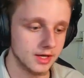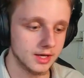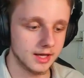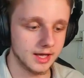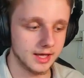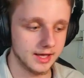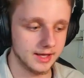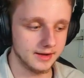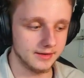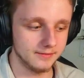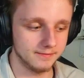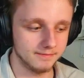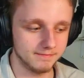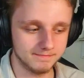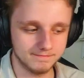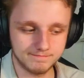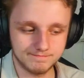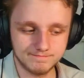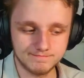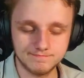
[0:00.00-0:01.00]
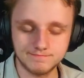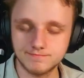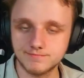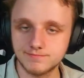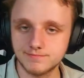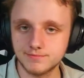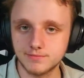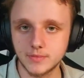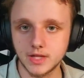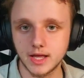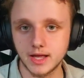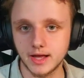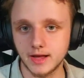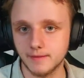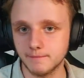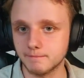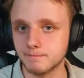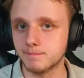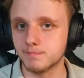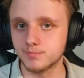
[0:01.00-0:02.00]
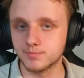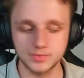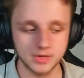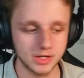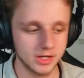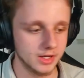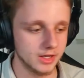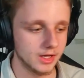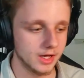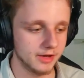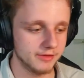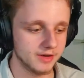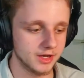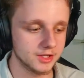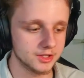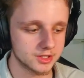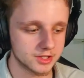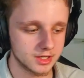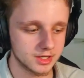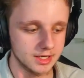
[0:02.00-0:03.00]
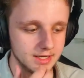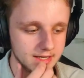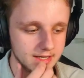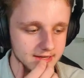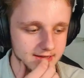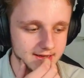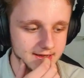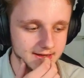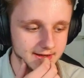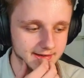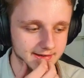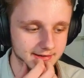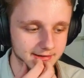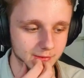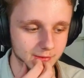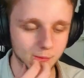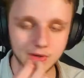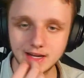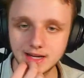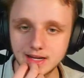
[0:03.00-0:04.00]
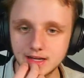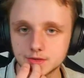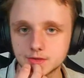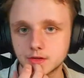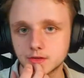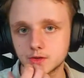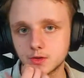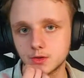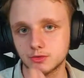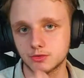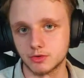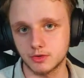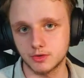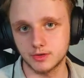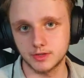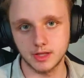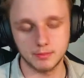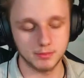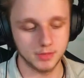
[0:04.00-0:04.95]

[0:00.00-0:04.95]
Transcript: and yeah, eventually the weekly is not going to earn that